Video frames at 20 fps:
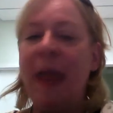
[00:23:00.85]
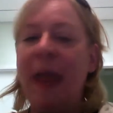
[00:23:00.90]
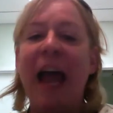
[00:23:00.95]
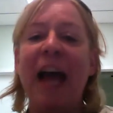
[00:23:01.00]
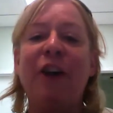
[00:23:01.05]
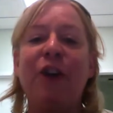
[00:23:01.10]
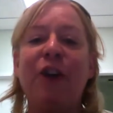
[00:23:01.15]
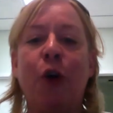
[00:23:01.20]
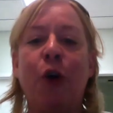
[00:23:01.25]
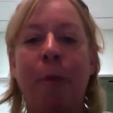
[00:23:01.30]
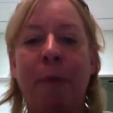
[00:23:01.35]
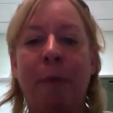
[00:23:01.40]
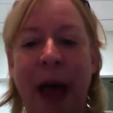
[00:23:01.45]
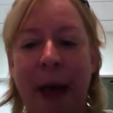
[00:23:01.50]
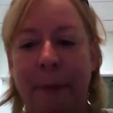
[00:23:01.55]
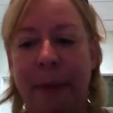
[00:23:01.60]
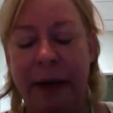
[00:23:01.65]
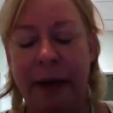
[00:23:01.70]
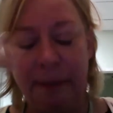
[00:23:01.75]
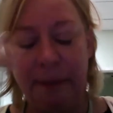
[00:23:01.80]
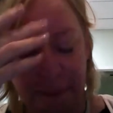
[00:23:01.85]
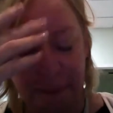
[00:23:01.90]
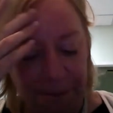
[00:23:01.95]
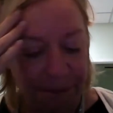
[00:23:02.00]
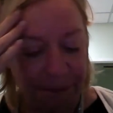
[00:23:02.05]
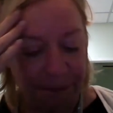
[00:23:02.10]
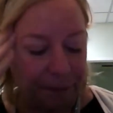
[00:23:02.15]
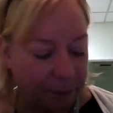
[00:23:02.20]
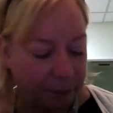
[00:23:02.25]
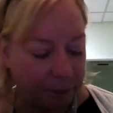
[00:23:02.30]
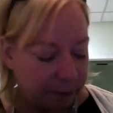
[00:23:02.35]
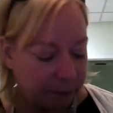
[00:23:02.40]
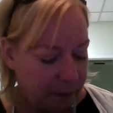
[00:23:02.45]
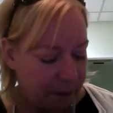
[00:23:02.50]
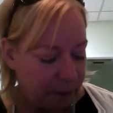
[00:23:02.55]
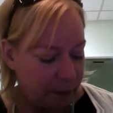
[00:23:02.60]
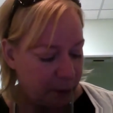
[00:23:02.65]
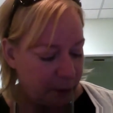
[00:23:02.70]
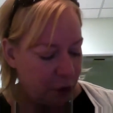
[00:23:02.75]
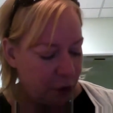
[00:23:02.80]
And Earl Petman,
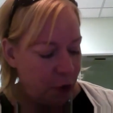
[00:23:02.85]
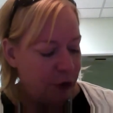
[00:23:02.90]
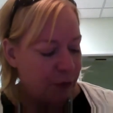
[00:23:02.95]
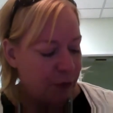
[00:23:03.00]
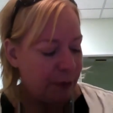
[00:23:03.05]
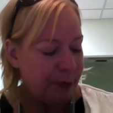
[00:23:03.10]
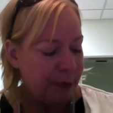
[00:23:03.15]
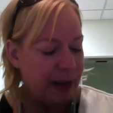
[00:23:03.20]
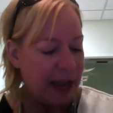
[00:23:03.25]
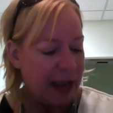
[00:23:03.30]
who's from